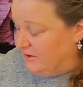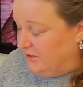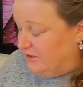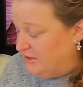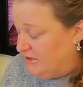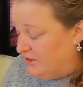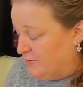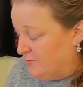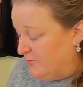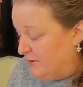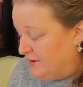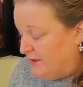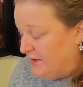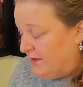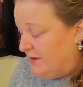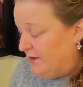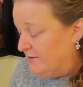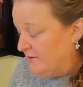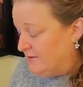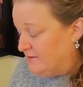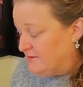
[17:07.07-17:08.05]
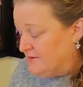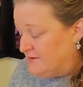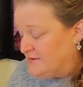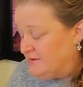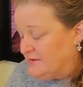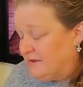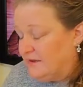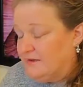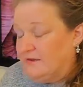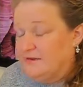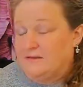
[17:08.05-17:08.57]
You know, we're getting this
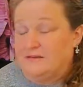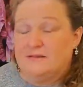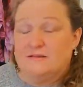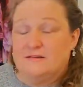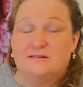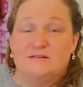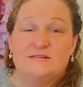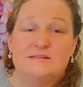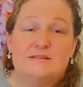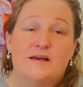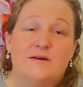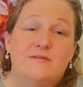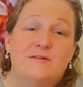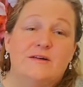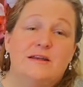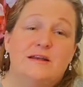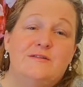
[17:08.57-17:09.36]
seven